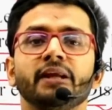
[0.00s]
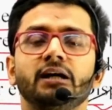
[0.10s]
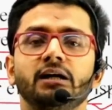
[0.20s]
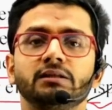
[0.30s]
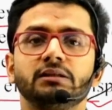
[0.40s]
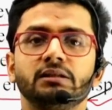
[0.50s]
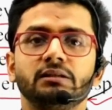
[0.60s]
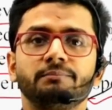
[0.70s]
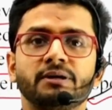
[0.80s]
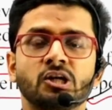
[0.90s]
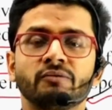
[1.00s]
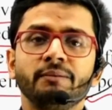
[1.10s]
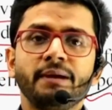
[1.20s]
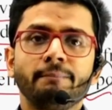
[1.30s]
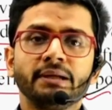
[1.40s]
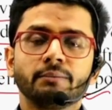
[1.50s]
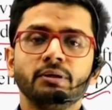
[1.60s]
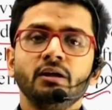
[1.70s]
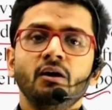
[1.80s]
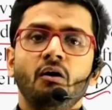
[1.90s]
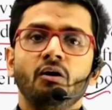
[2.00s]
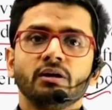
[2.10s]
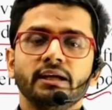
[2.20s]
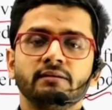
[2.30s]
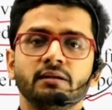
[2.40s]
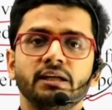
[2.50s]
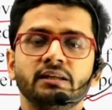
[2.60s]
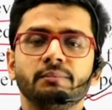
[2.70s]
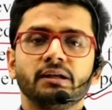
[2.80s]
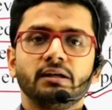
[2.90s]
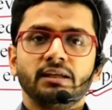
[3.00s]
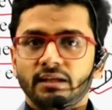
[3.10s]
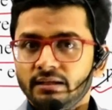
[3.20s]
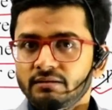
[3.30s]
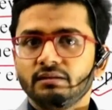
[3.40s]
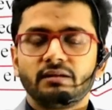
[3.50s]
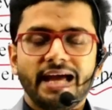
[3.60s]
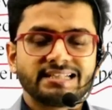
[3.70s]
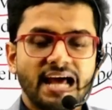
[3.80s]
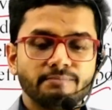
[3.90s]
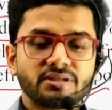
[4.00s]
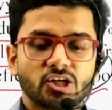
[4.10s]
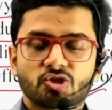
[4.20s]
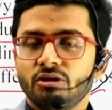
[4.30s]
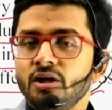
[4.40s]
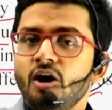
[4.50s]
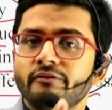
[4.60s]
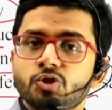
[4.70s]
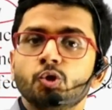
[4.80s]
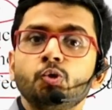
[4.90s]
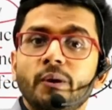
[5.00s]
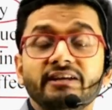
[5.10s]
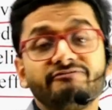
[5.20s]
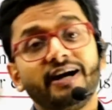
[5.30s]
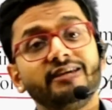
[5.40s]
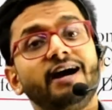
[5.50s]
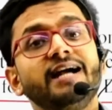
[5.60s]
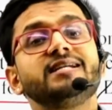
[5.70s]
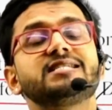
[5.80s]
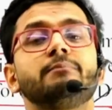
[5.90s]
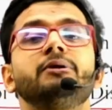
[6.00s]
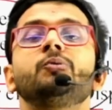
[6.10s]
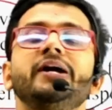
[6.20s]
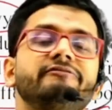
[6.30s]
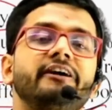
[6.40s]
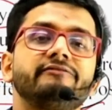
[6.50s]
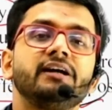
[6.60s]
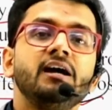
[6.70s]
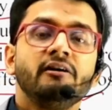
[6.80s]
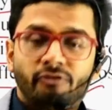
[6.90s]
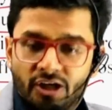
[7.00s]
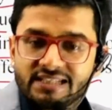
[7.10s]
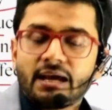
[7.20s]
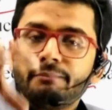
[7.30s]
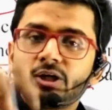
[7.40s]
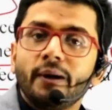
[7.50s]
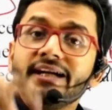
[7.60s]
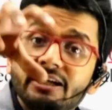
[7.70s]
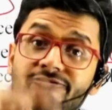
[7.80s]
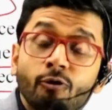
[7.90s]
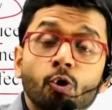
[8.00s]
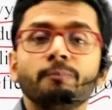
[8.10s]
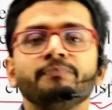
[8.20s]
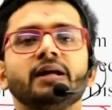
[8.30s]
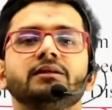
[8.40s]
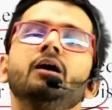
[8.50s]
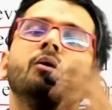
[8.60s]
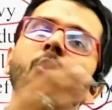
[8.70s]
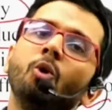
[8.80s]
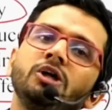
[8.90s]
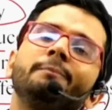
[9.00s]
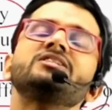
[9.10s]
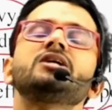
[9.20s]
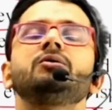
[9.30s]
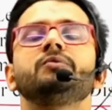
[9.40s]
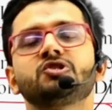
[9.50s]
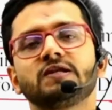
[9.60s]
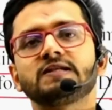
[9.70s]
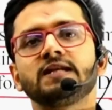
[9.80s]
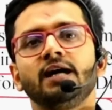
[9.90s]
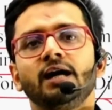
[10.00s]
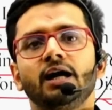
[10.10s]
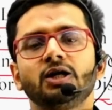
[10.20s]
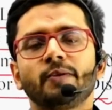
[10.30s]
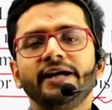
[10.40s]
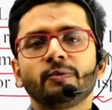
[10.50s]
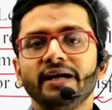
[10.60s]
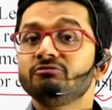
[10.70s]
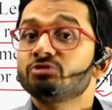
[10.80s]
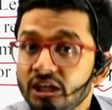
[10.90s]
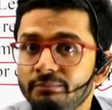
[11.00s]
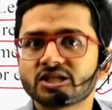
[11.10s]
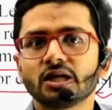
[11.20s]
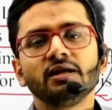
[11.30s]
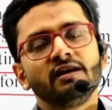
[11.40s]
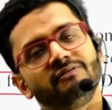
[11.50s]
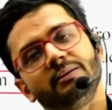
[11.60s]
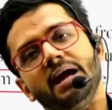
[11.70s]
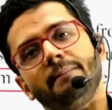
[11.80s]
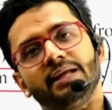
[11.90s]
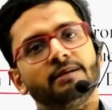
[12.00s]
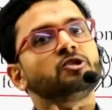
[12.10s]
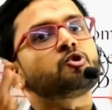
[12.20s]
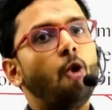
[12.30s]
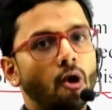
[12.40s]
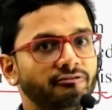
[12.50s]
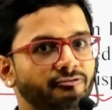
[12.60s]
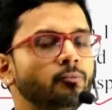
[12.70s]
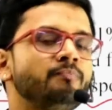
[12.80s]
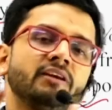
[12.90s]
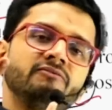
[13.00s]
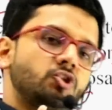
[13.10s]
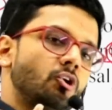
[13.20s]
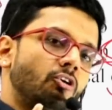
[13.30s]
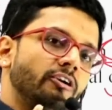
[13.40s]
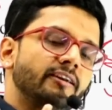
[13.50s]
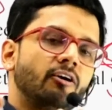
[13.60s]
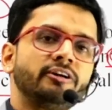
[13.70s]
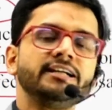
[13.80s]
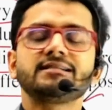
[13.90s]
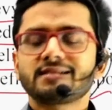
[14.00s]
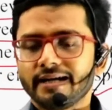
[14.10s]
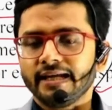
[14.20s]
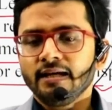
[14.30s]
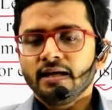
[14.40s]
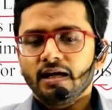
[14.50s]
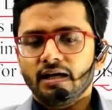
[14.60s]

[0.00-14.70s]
The budget will be applicable in the exam session of June 25 and December 25. 25. For December 24, the old budget, which is 2023 budget, will be applicable to all of you, which you are already studying.